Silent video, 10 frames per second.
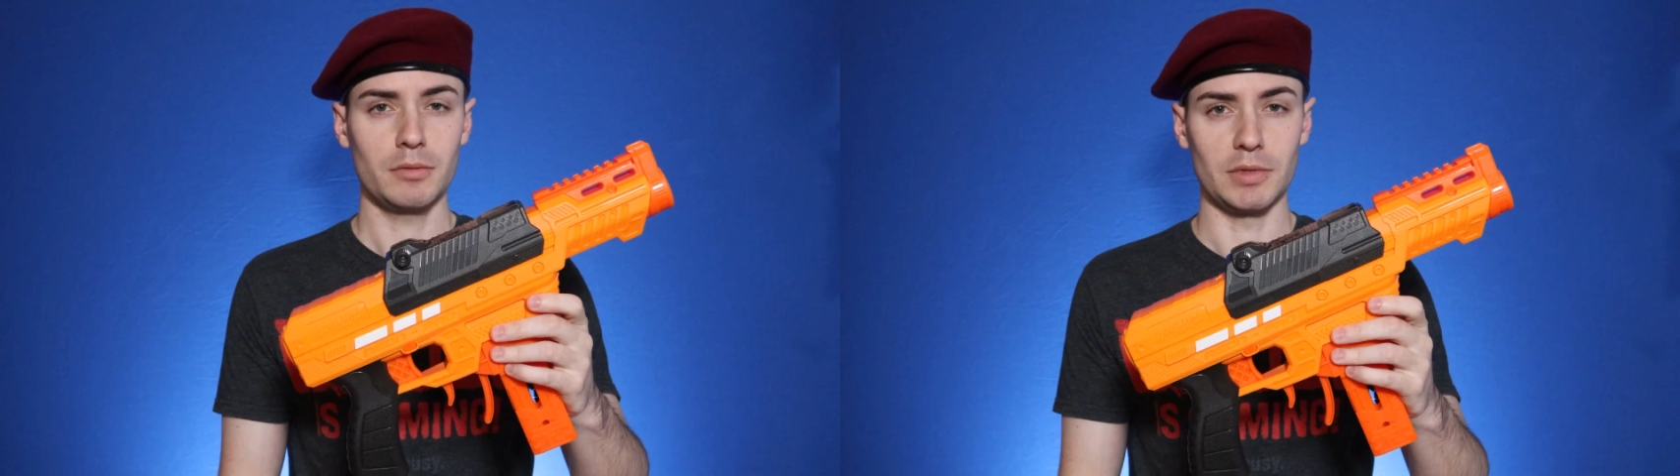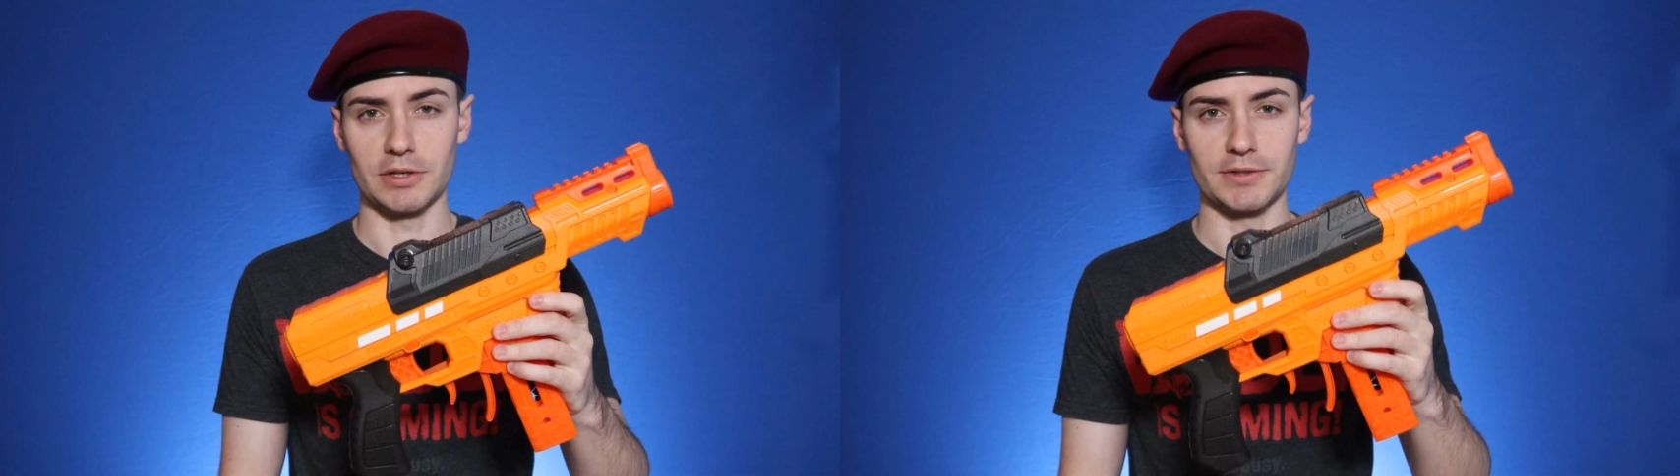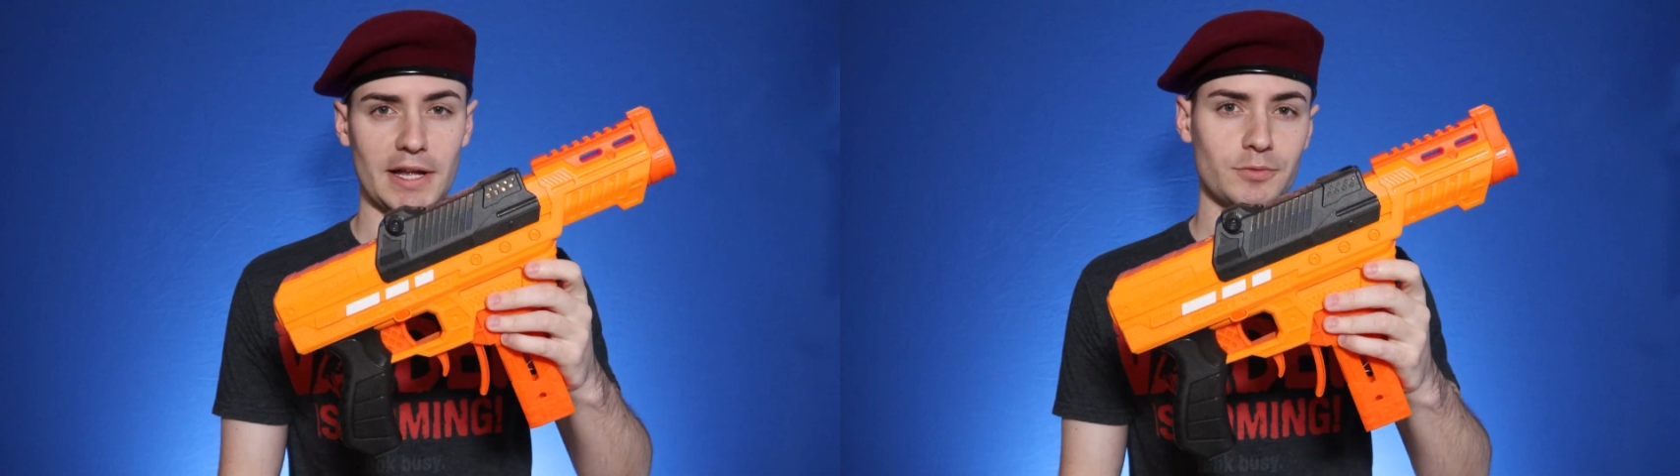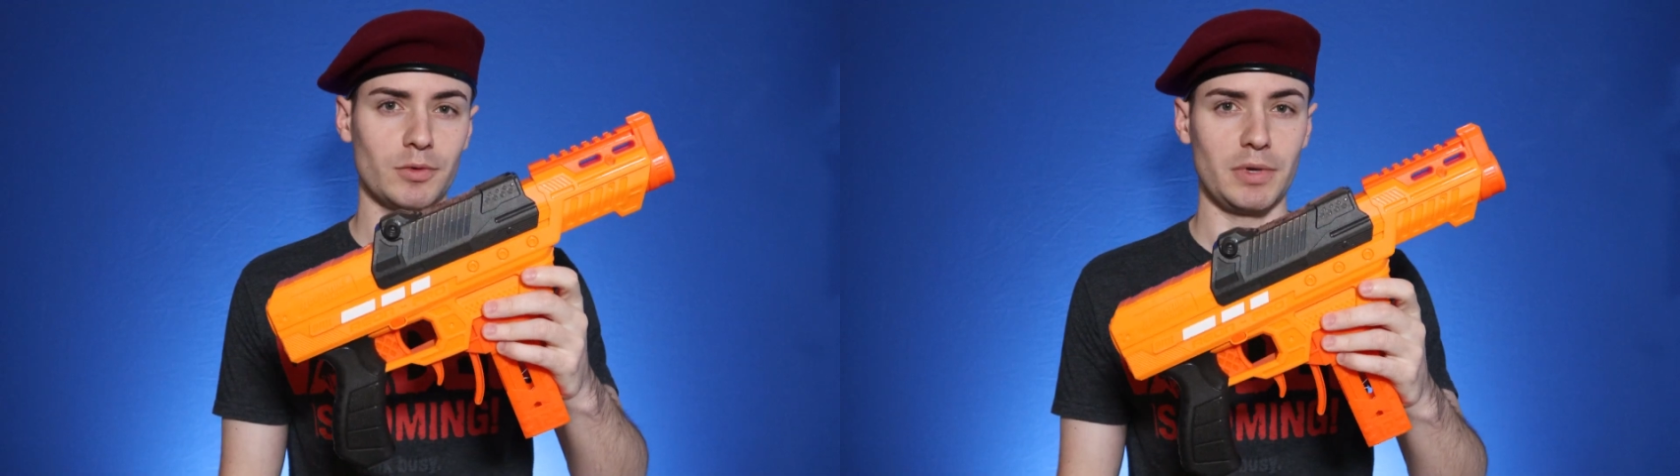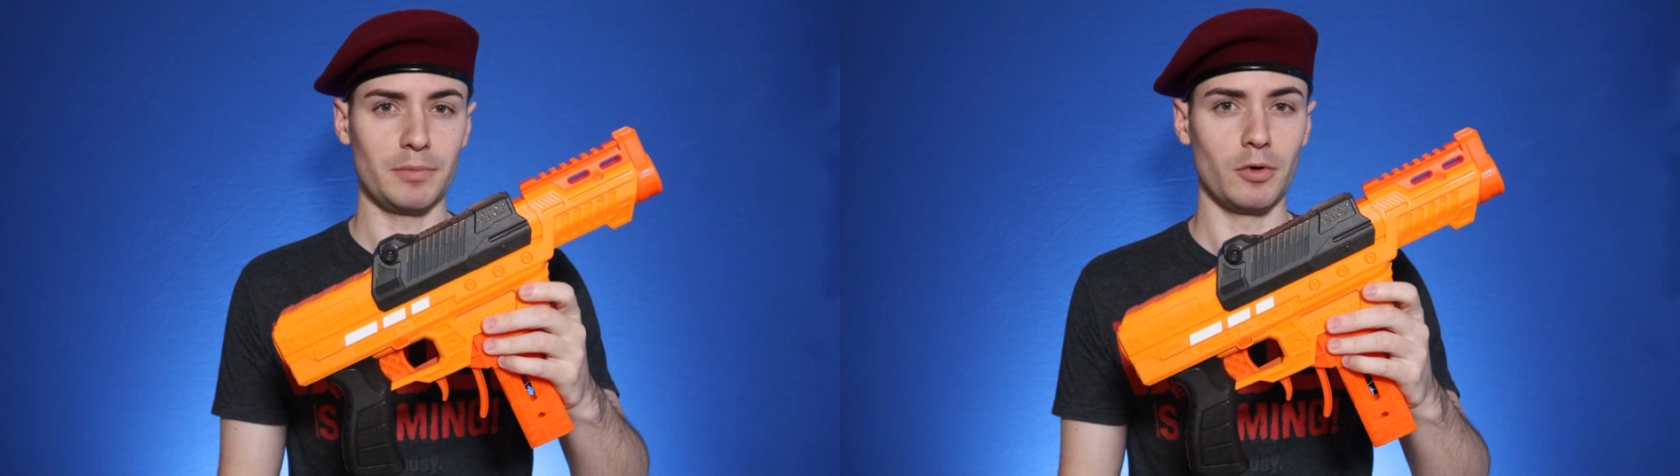because that's
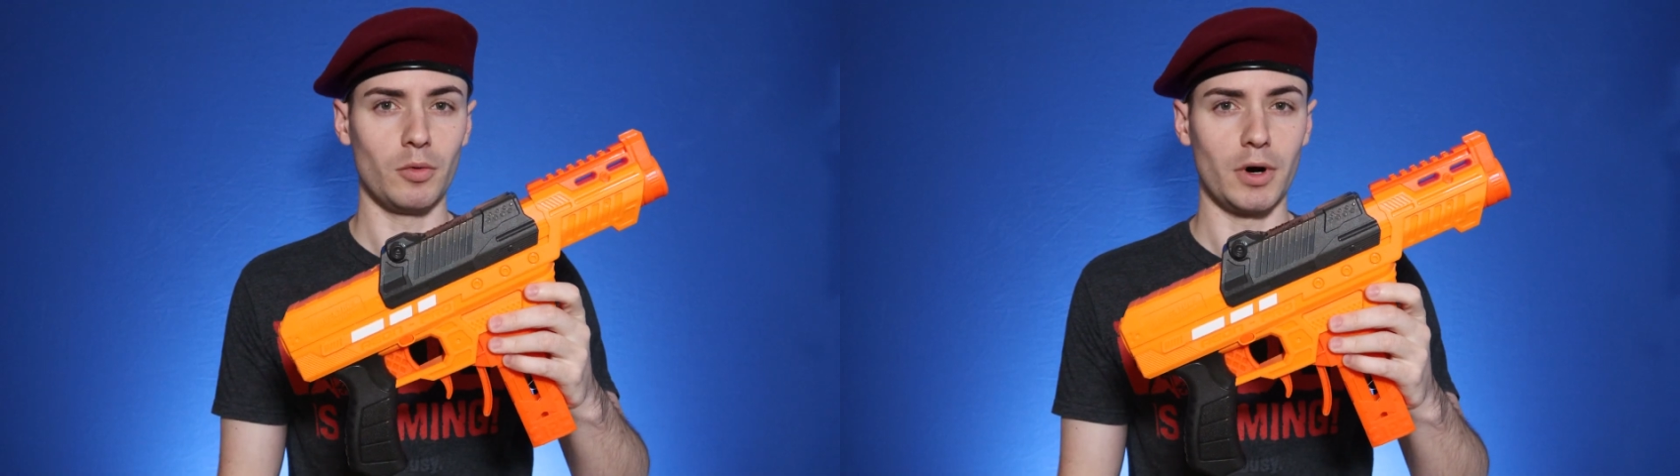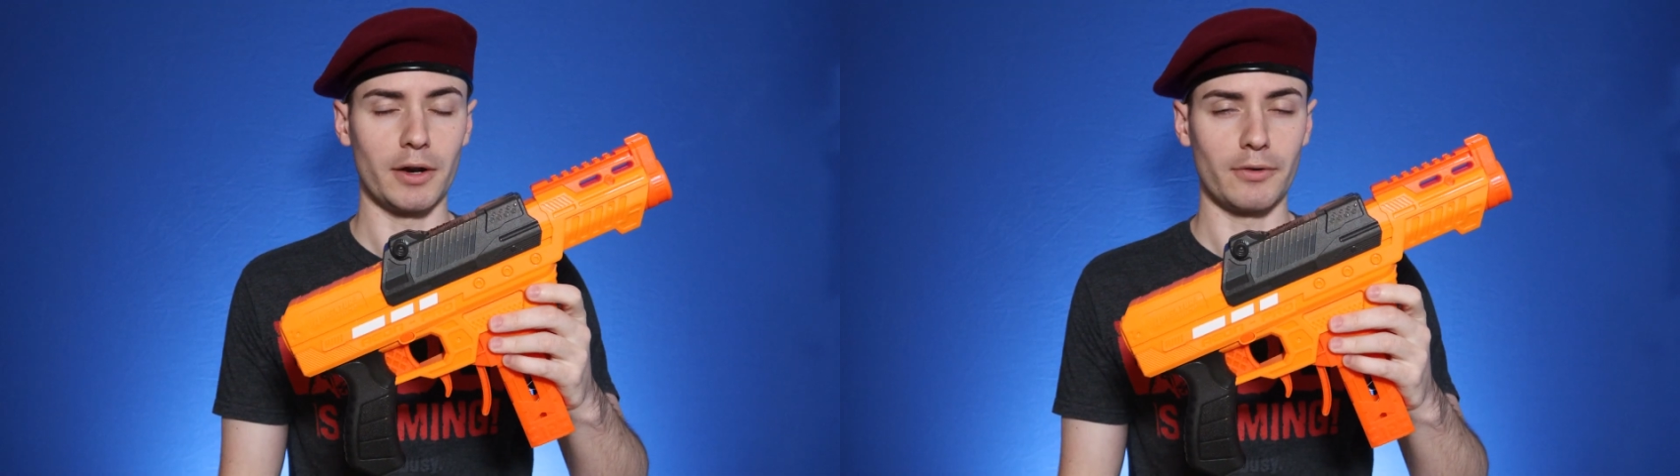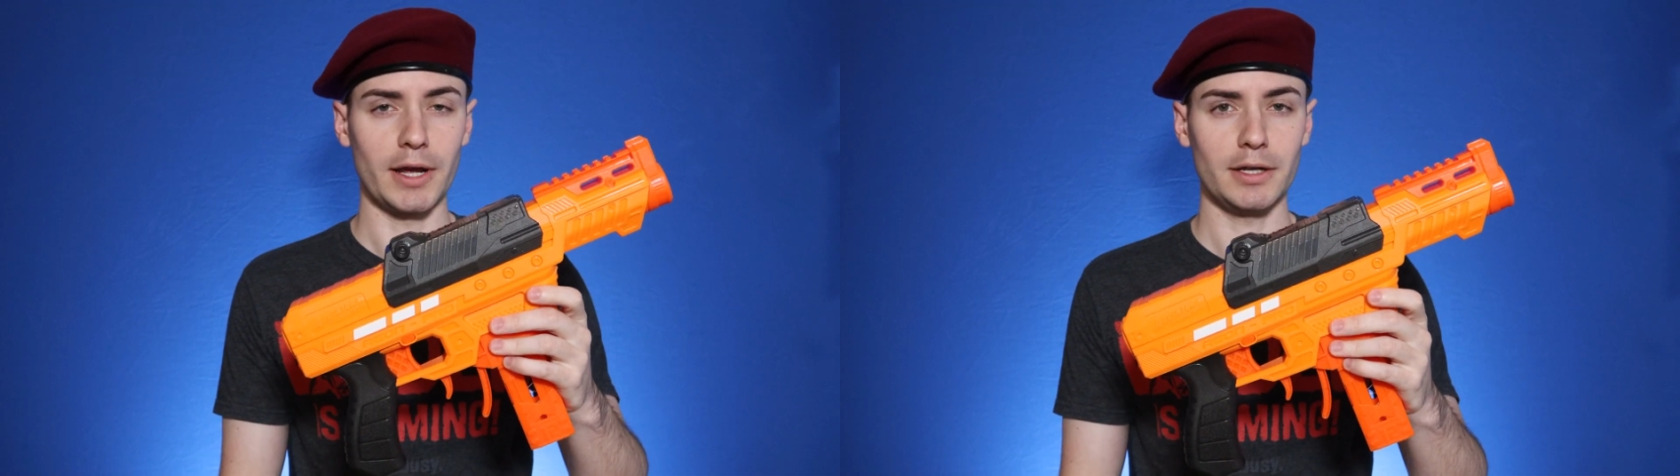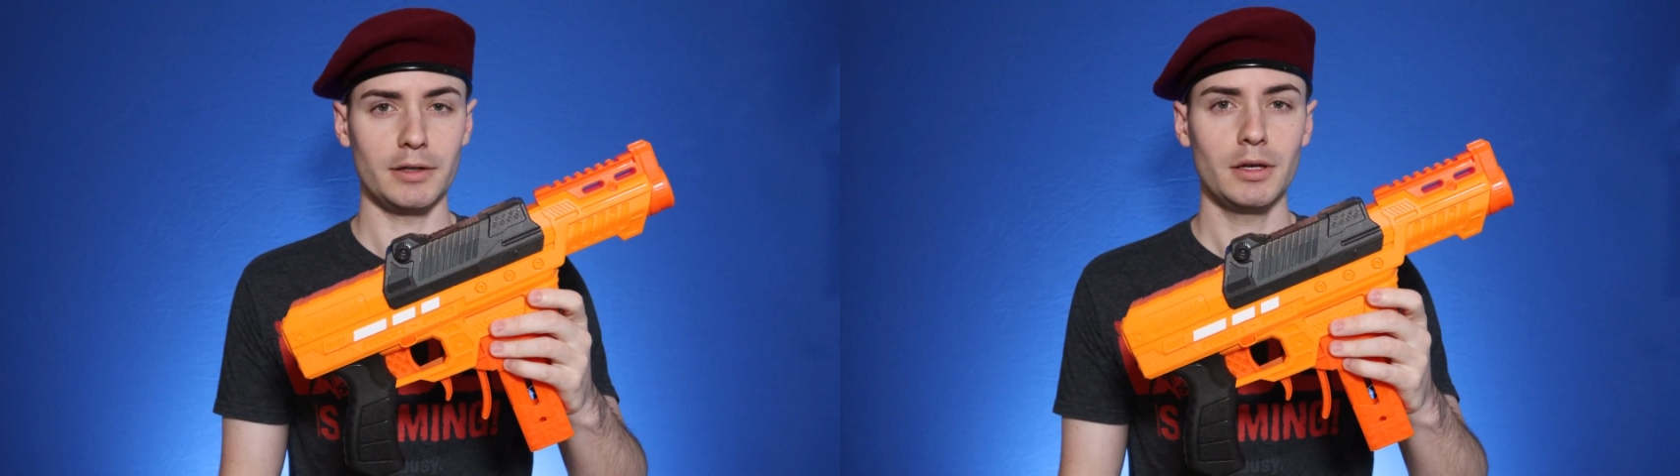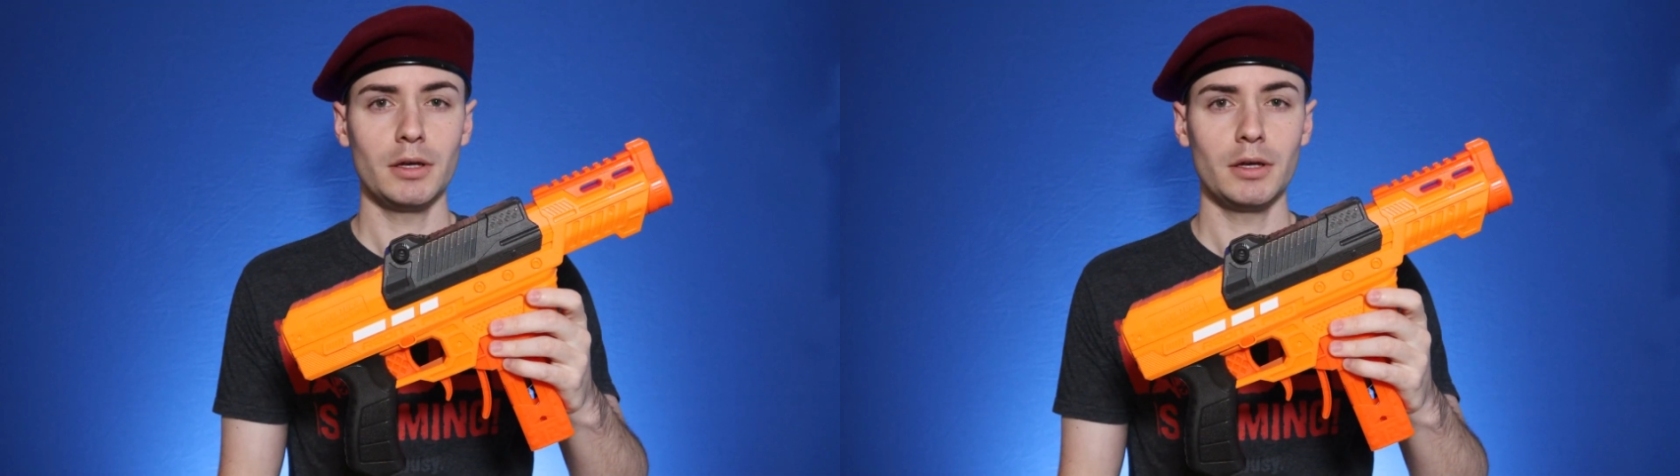what people want, right?